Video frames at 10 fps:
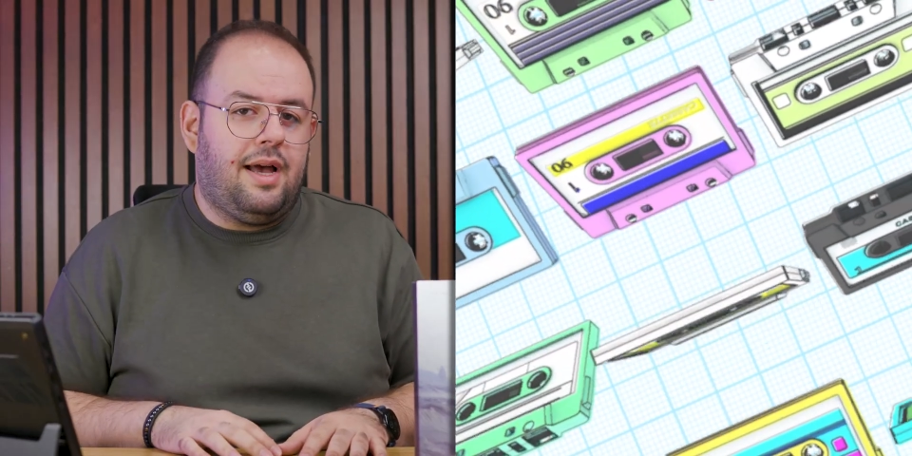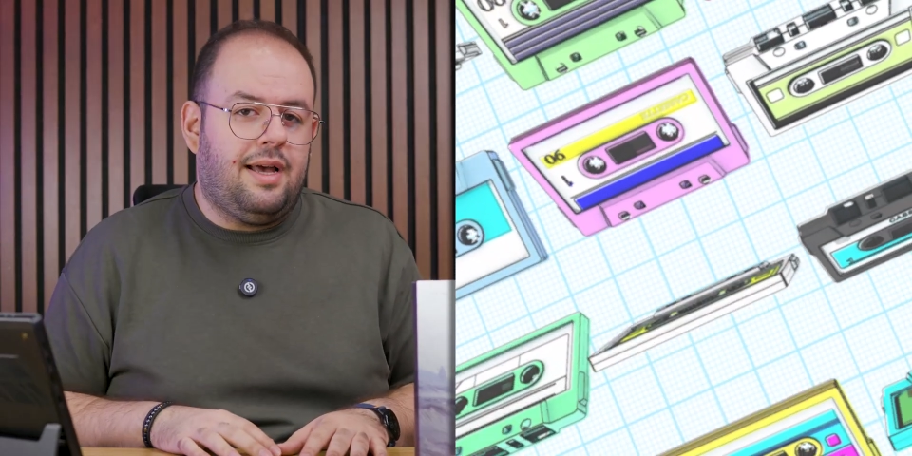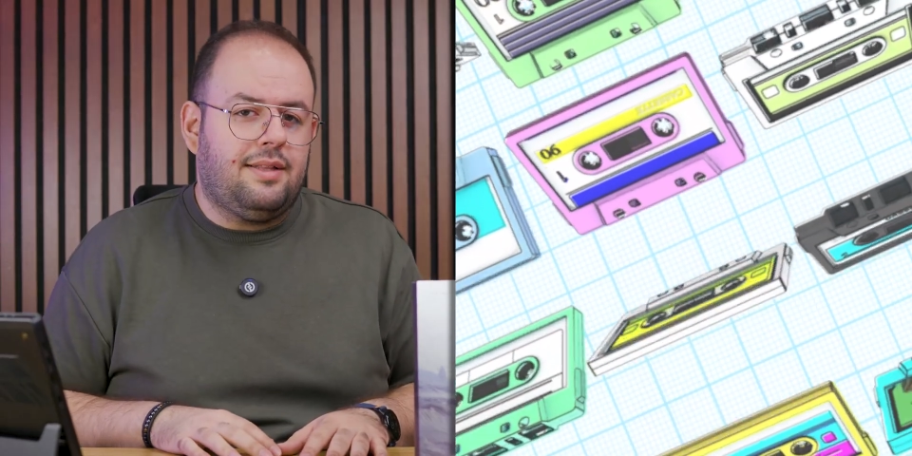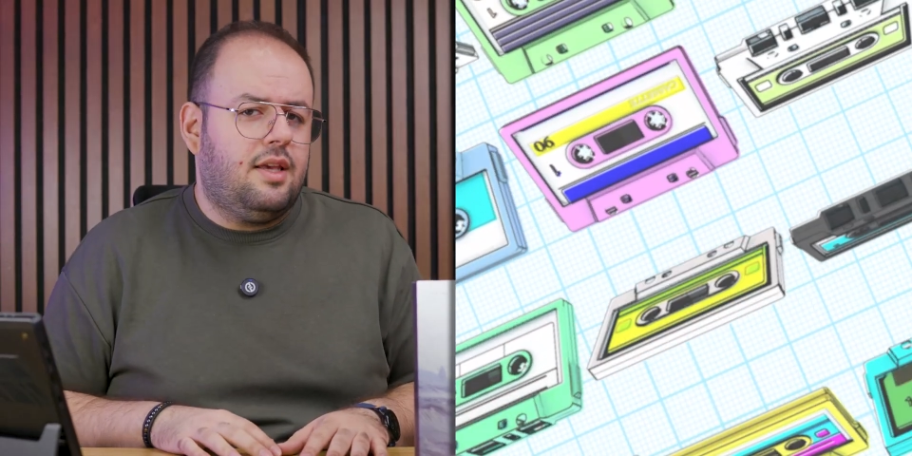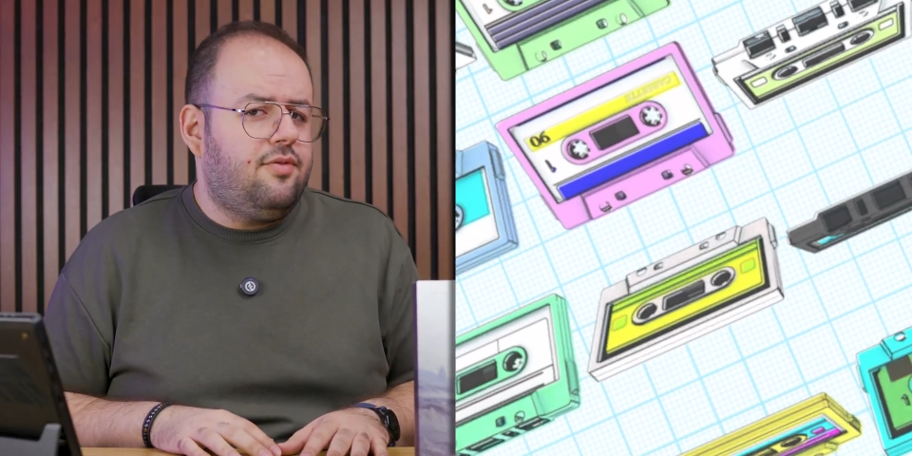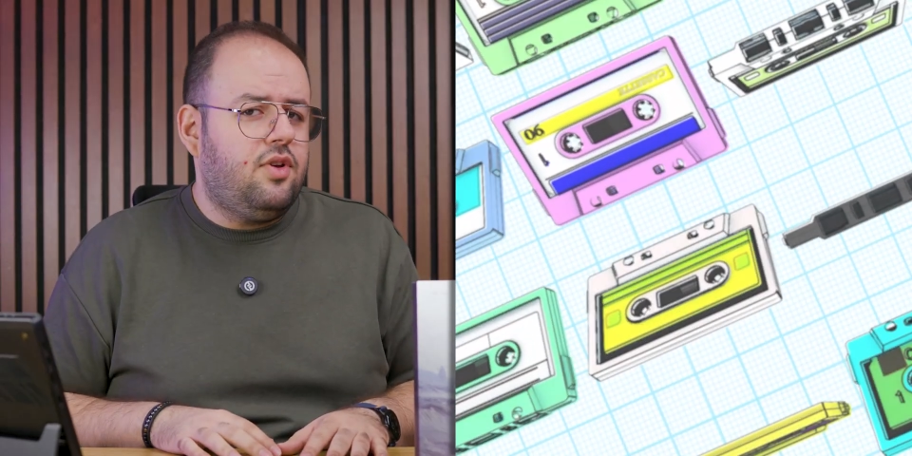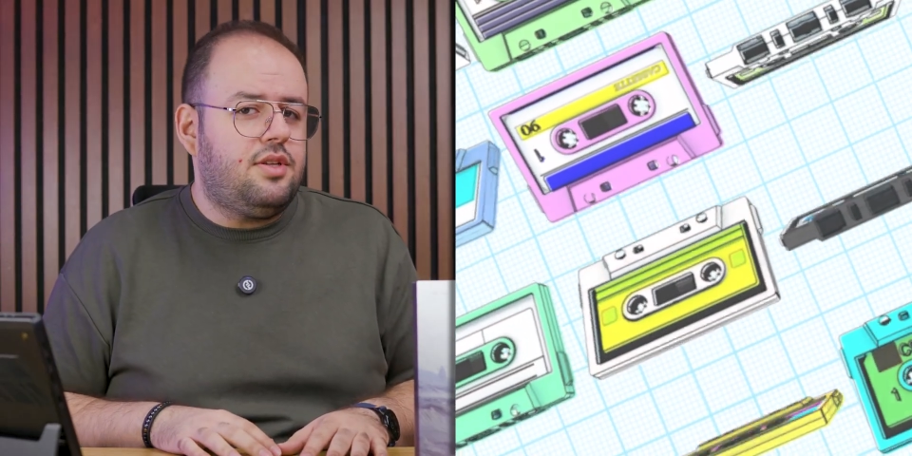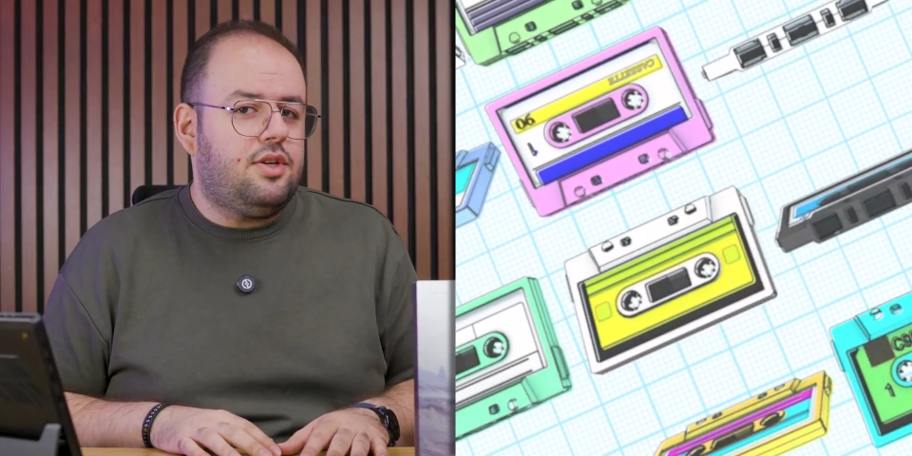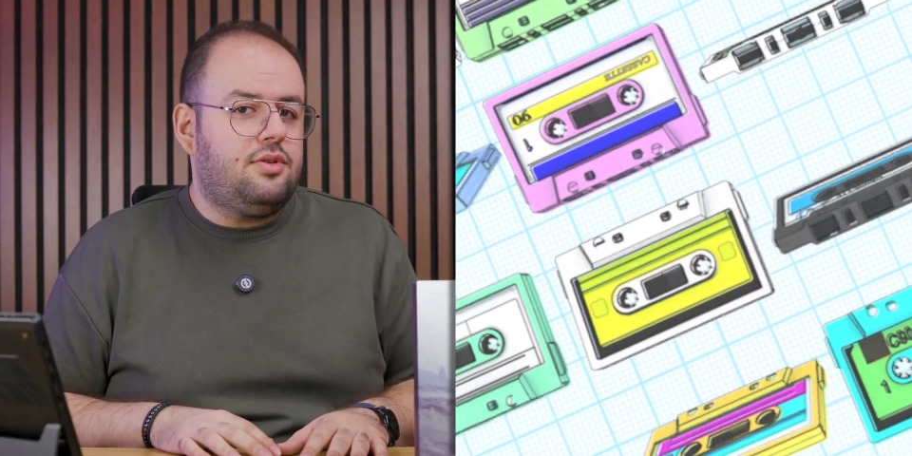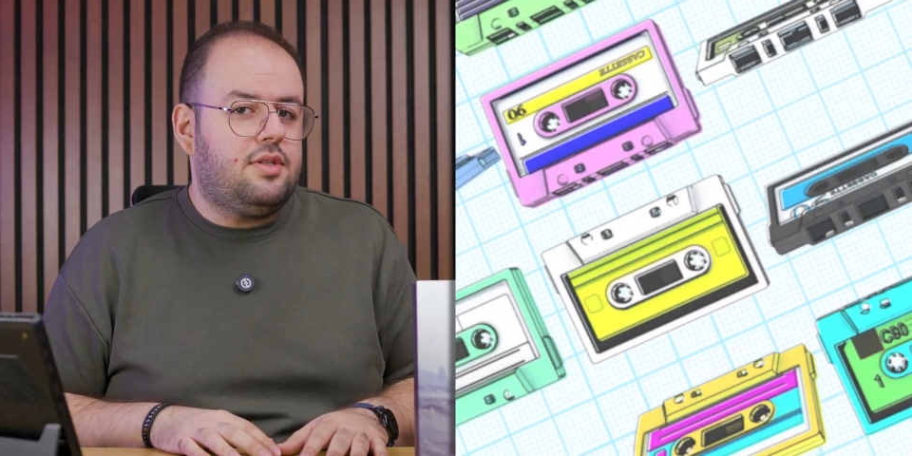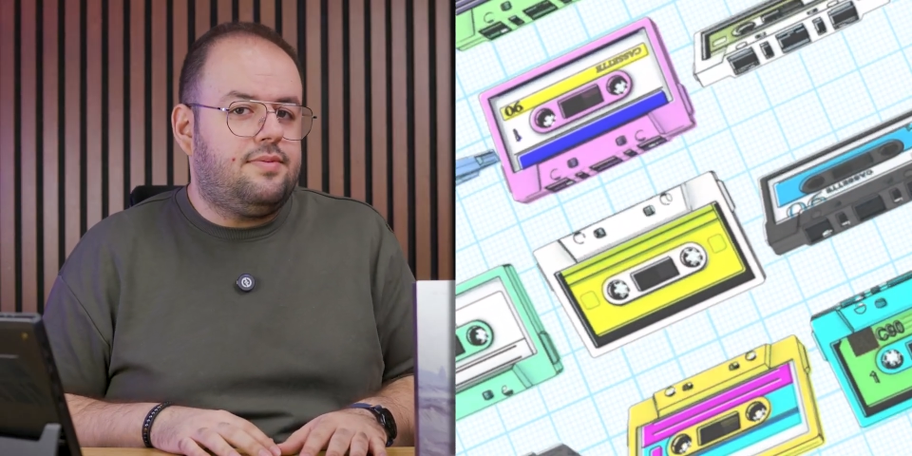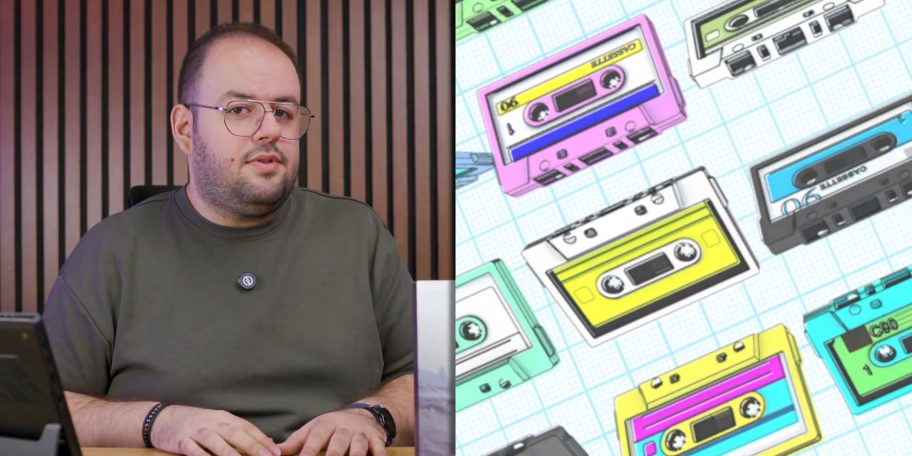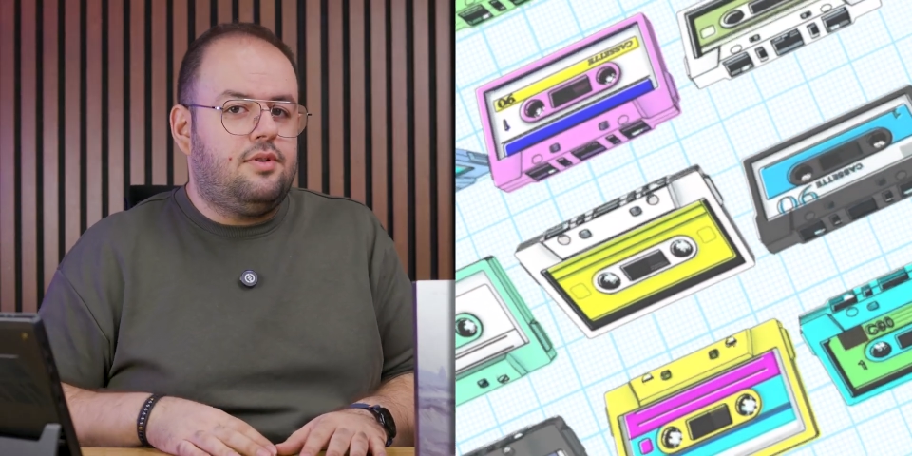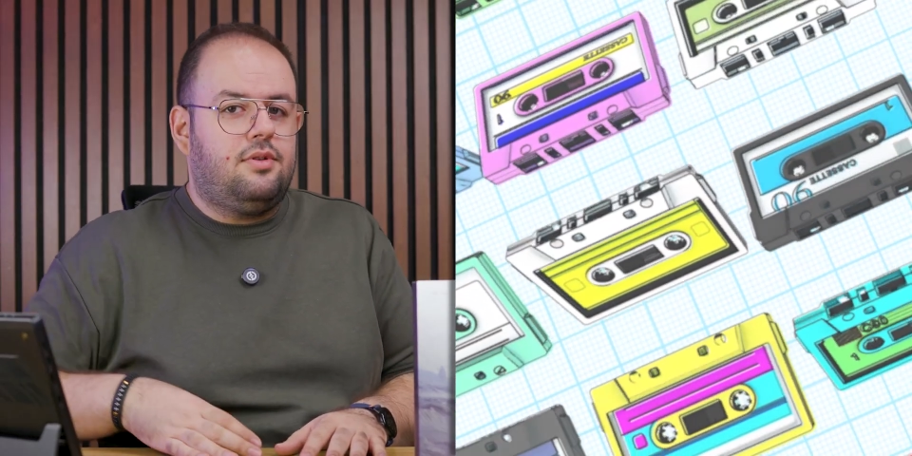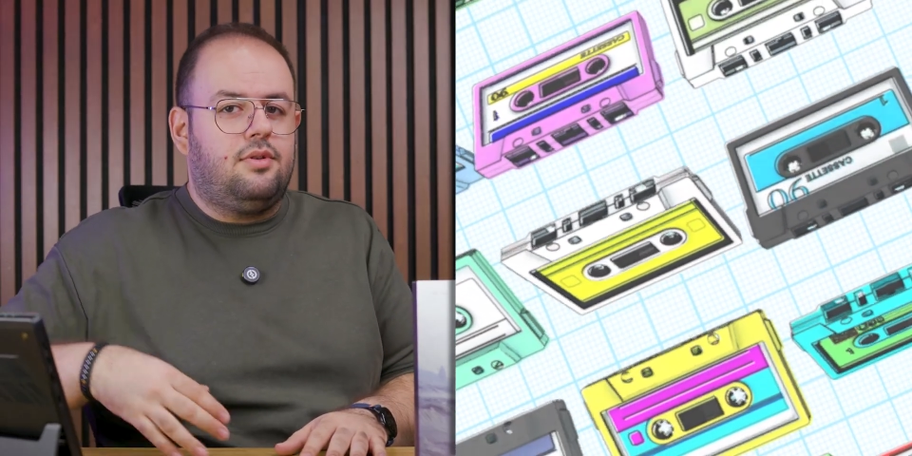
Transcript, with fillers: and if you enjoyed this video,